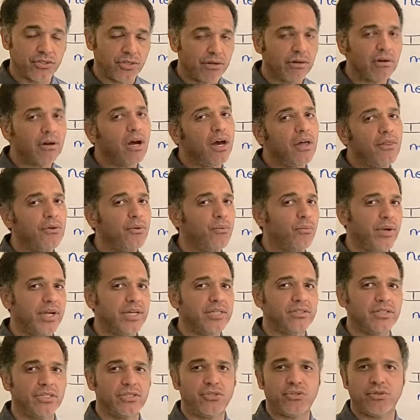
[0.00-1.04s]
There are other
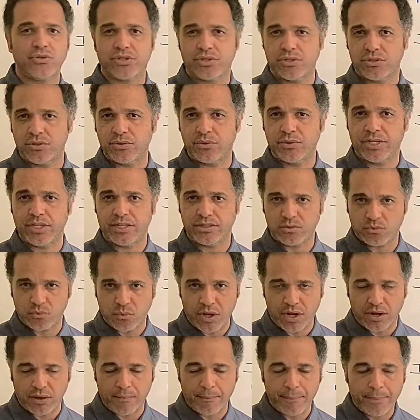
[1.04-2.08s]
ways that you can do it as
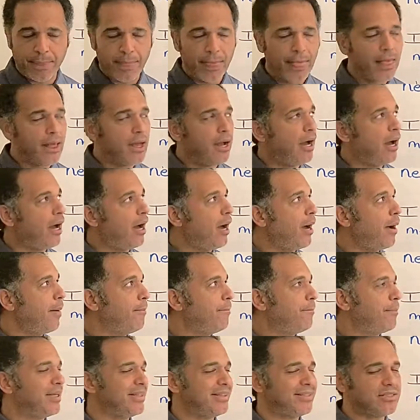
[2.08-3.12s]
well,
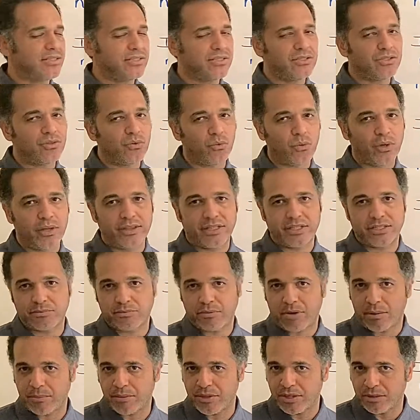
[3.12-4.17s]
but this is the one that's
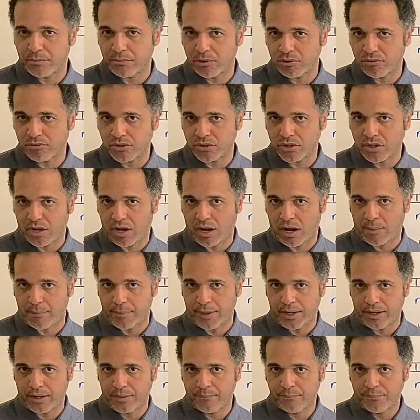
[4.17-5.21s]
probably the most
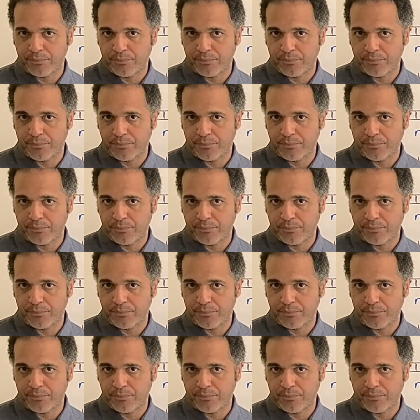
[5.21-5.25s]
common.